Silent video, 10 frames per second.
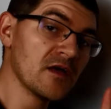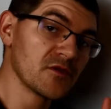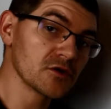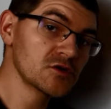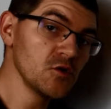
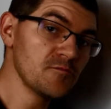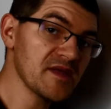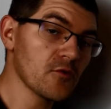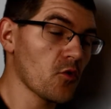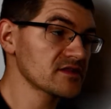There are two
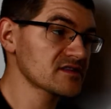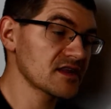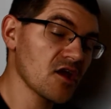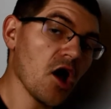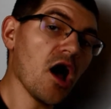big ones
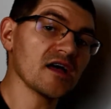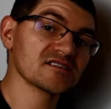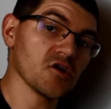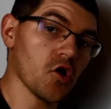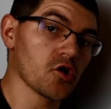that
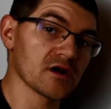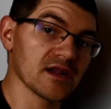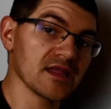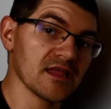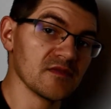cause the
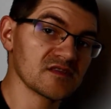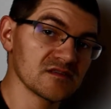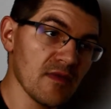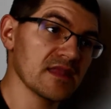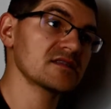hardening in the
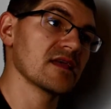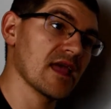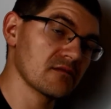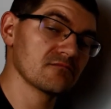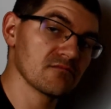cement
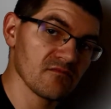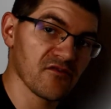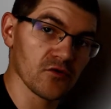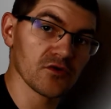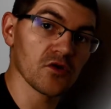and
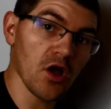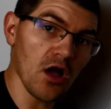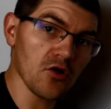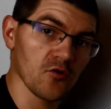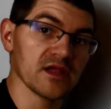further
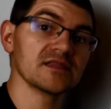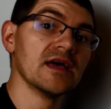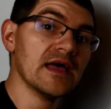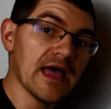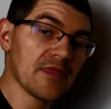concrete,
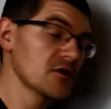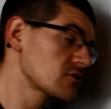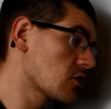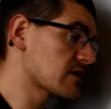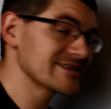and they're
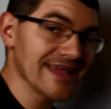known as